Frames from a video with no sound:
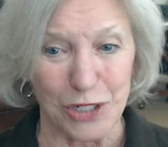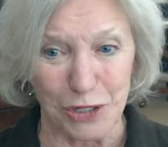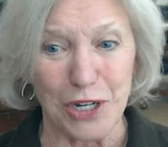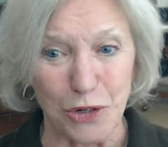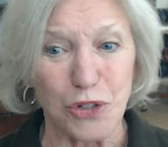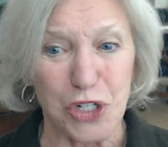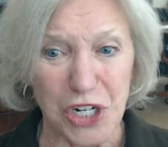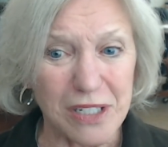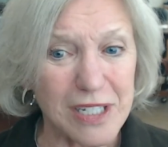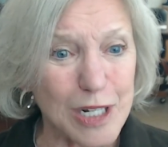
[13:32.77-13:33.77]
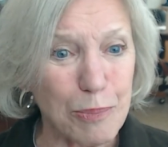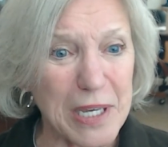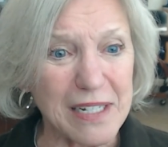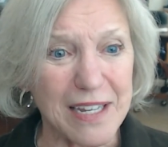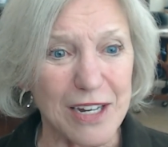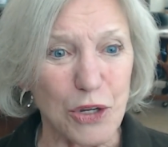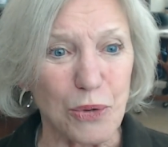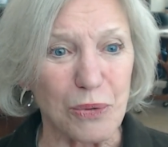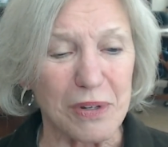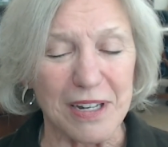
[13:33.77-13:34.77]
Can you cheat a little bit? Can
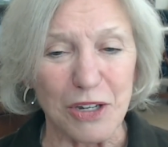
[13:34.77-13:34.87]
you